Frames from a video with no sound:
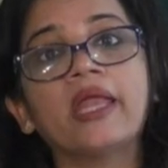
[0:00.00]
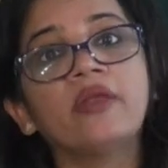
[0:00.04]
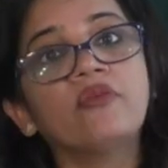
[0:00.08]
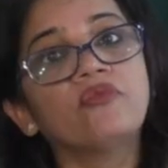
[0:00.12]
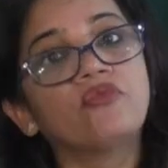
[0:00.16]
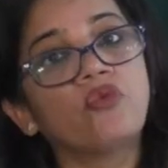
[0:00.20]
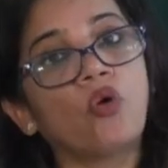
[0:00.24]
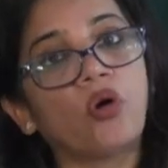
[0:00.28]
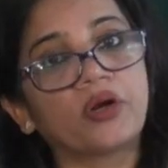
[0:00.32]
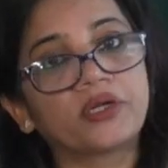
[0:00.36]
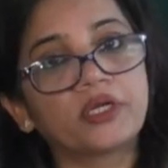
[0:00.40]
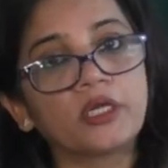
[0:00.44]

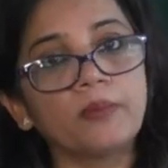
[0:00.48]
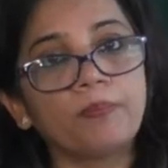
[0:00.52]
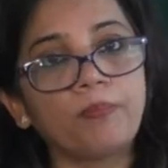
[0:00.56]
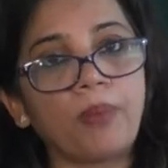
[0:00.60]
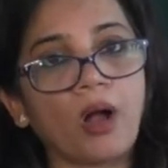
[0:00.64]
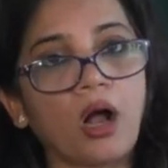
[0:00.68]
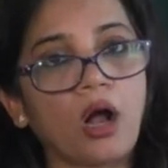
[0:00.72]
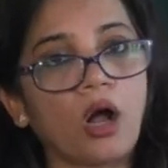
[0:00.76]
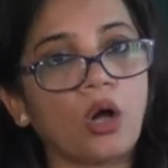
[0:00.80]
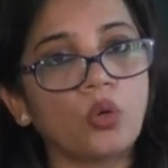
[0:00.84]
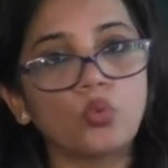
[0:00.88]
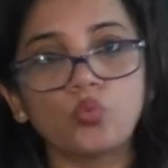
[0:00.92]
and water
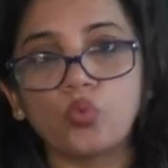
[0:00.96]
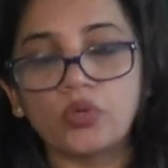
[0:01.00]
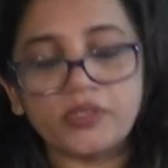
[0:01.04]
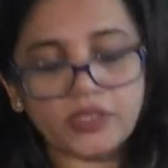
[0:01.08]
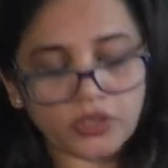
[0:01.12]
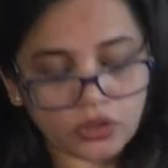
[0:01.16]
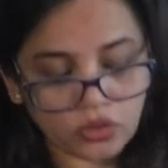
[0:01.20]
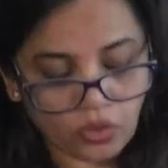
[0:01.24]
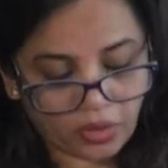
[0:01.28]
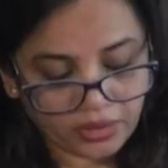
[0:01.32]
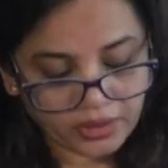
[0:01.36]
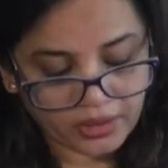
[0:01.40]
power
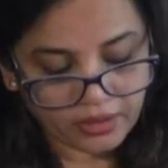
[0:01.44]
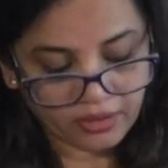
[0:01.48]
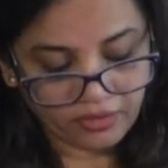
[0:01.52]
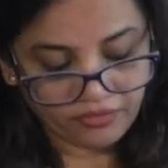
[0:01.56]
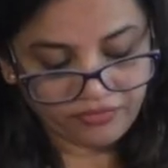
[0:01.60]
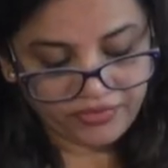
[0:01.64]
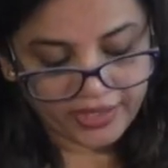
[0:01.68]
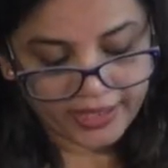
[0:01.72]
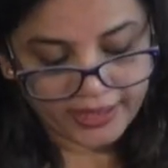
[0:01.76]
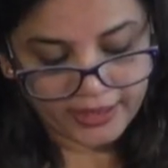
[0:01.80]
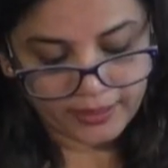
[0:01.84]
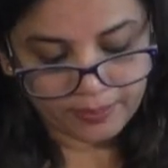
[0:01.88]
was not
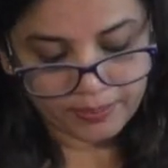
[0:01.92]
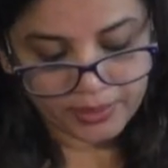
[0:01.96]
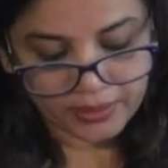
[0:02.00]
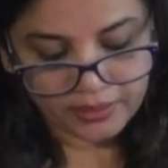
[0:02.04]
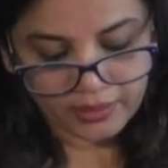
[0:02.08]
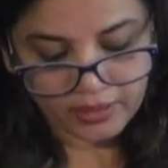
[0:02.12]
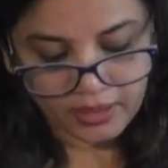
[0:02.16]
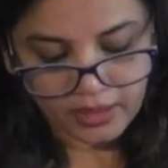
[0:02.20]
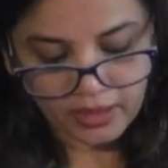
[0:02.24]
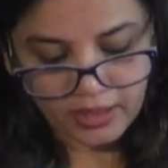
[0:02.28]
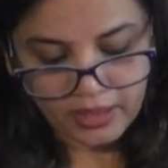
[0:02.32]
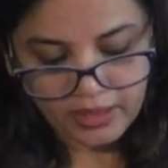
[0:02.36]

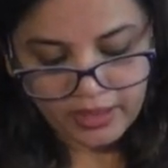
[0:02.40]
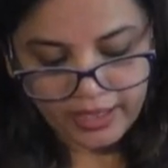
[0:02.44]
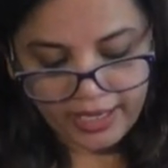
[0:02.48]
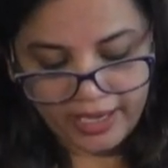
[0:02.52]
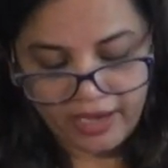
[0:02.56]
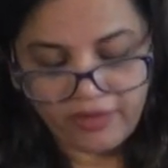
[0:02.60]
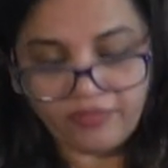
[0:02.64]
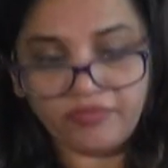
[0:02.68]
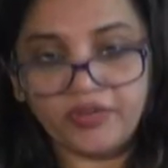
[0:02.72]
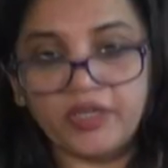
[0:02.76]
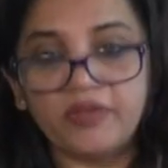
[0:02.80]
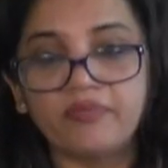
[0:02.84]
available
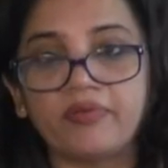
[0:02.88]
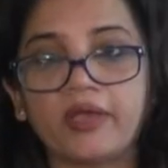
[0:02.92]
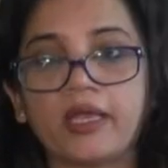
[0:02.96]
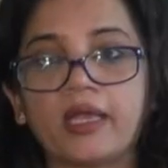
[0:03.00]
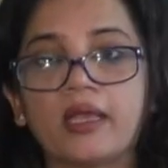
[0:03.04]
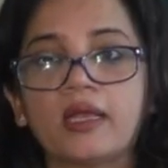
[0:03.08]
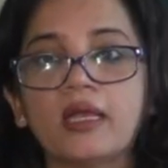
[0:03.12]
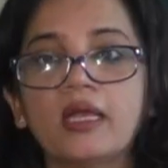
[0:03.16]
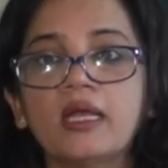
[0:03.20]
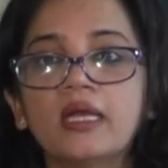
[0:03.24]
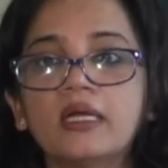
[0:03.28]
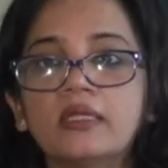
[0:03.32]

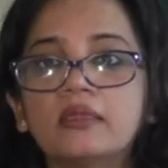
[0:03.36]
everywhere.